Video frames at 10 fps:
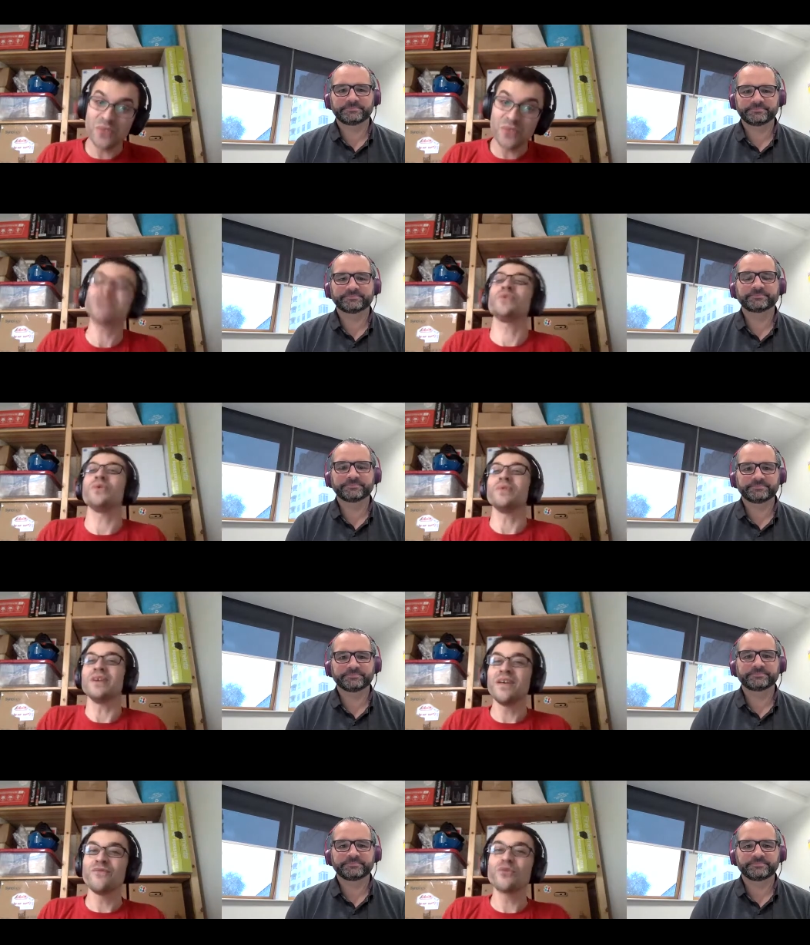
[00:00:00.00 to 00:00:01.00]
Speaker 1: But you know,
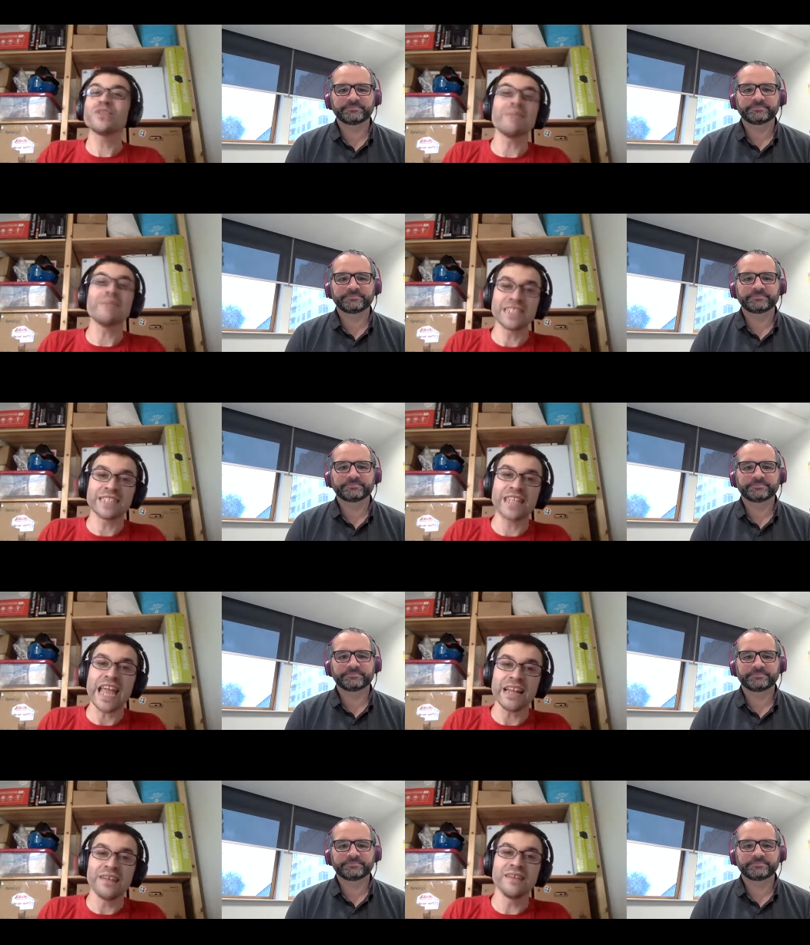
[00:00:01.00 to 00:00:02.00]
for them
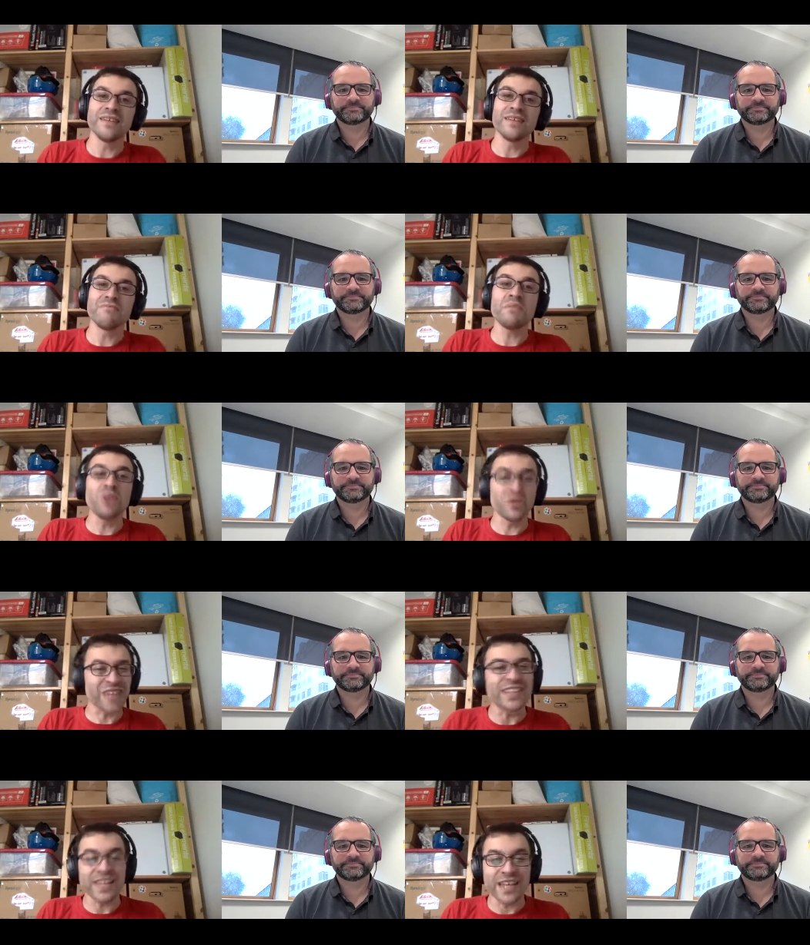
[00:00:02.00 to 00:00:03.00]
exascale maybe not
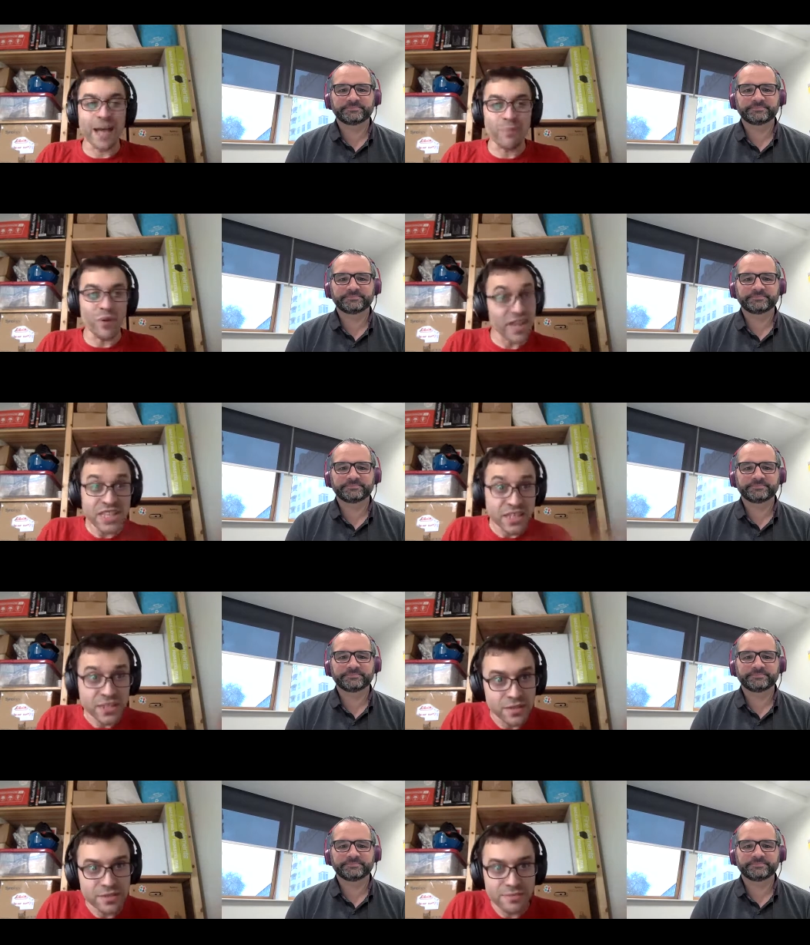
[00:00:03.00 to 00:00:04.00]
tightly coupled already
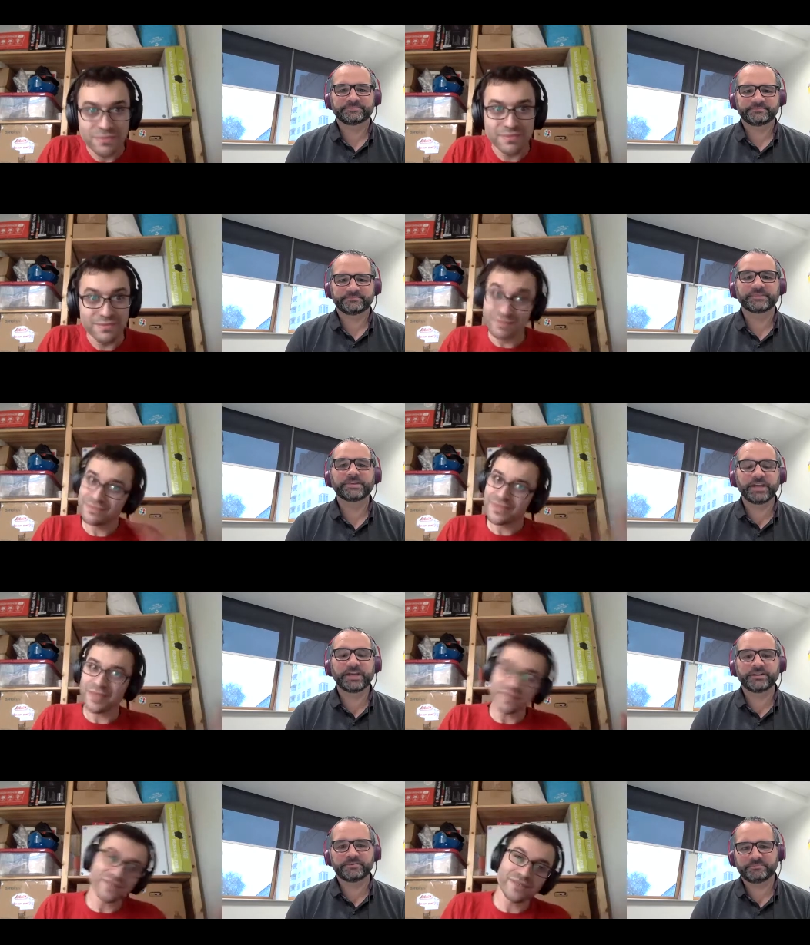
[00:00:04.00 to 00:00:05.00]
exist
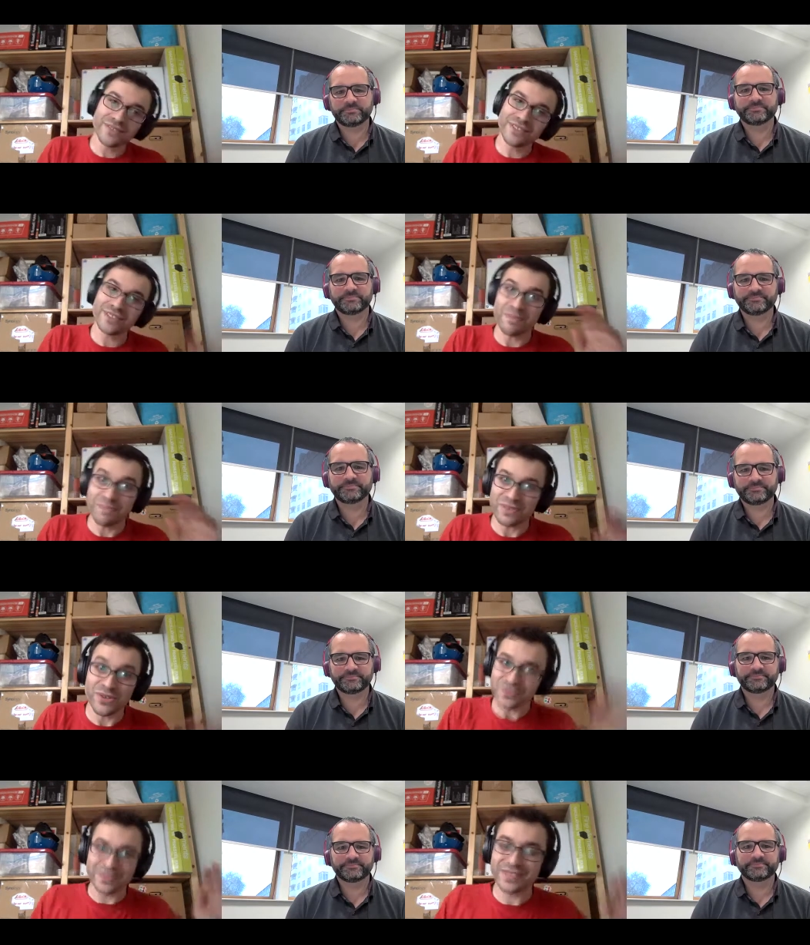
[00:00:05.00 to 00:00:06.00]
yeah, yeah,
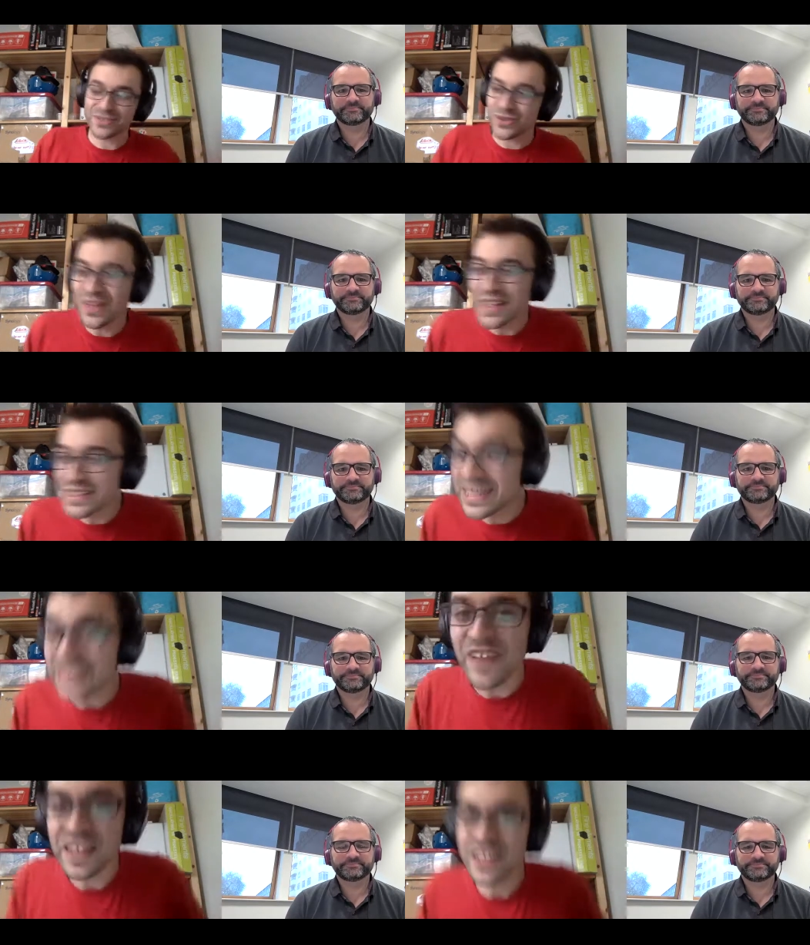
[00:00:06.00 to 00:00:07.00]
so so
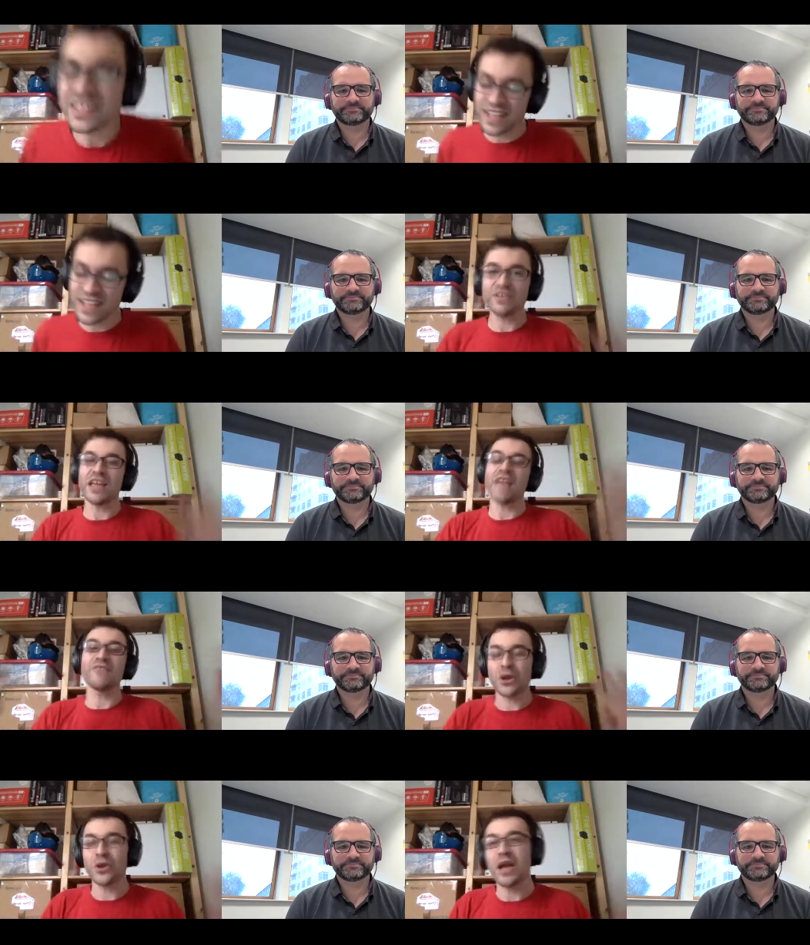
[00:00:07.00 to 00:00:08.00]
that's very interesting every
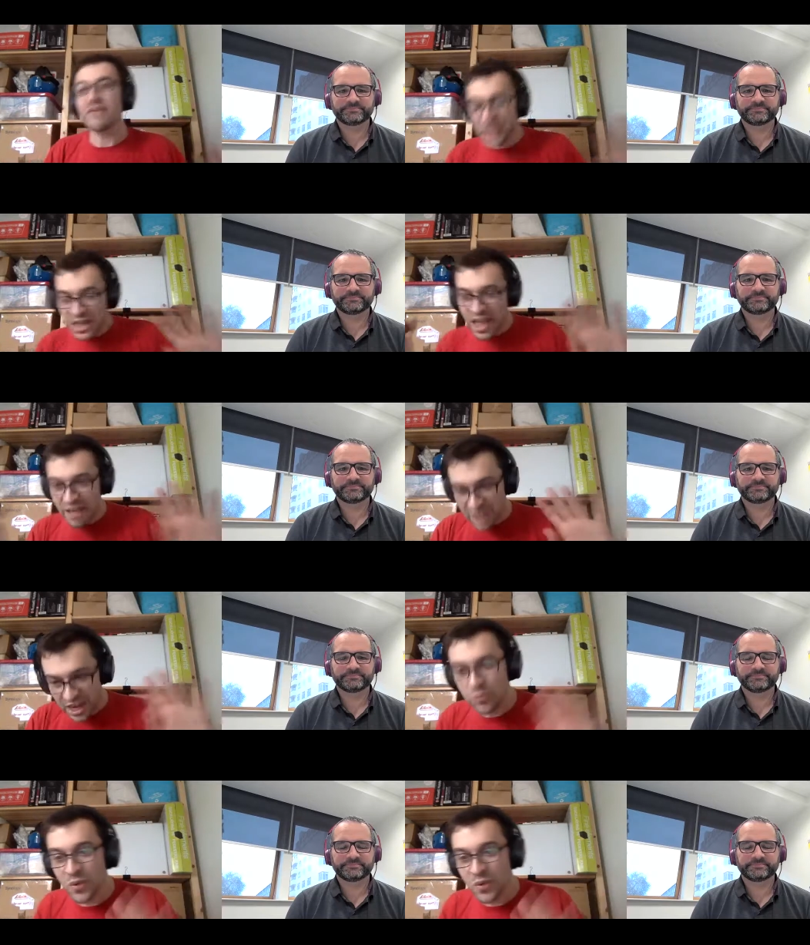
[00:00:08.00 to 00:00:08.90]
every every every cloud